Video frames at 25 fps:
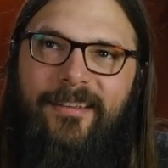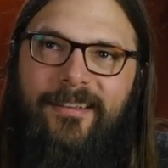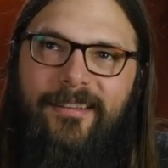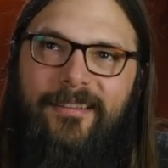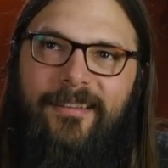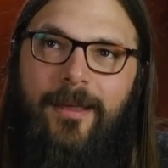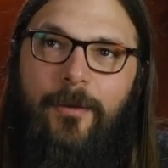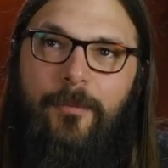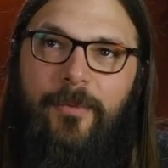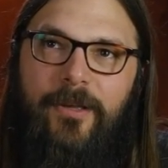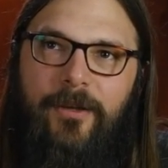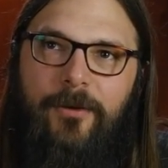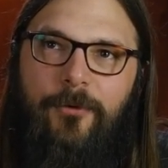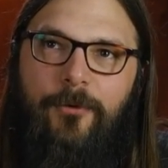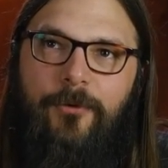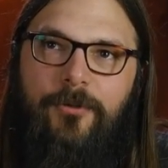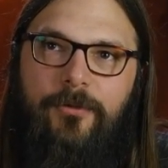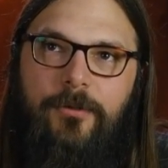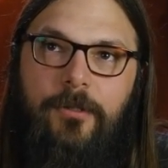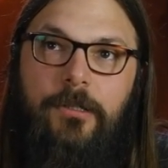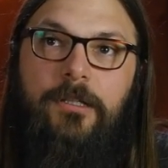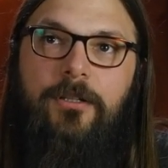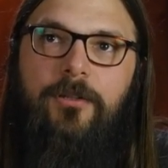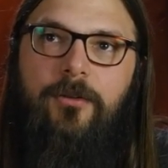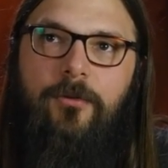That'd be a
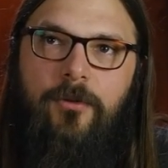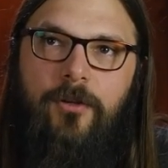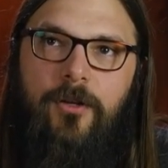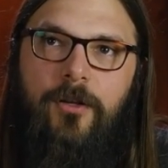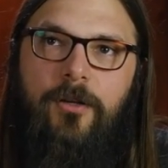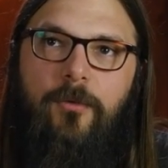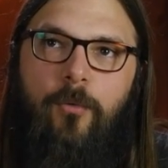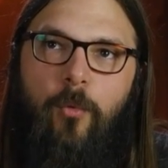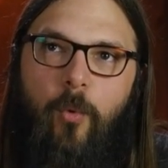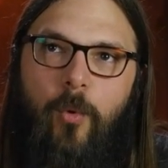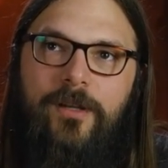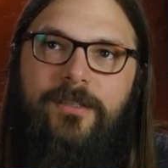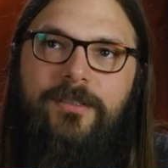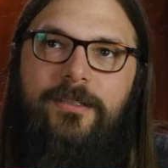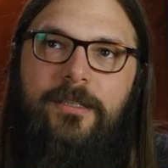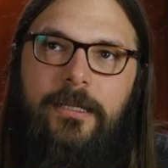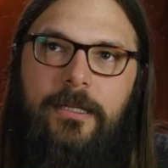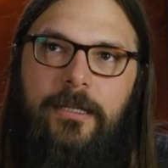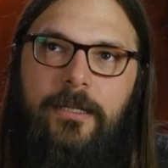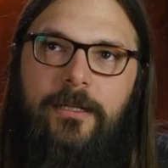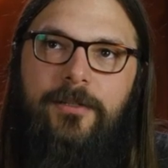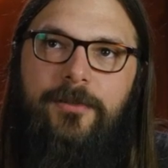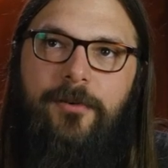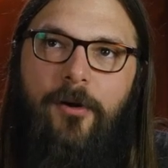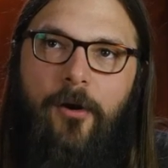good
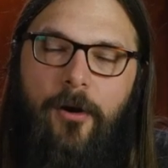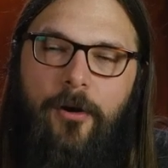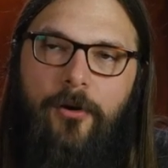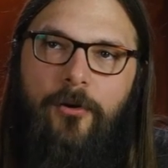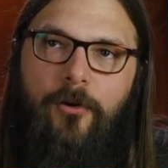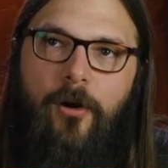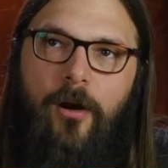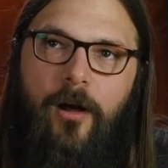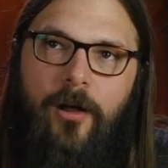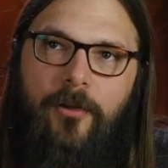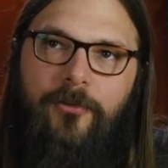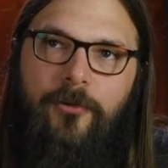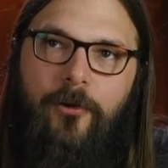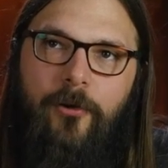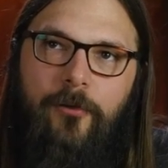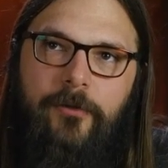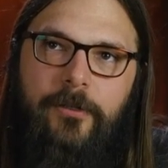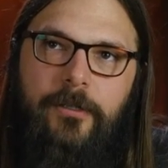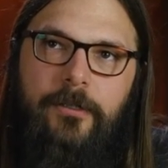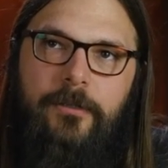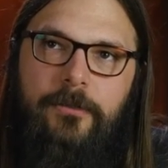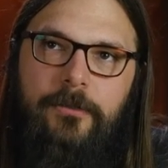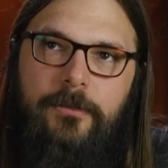whiskey guitar crossover.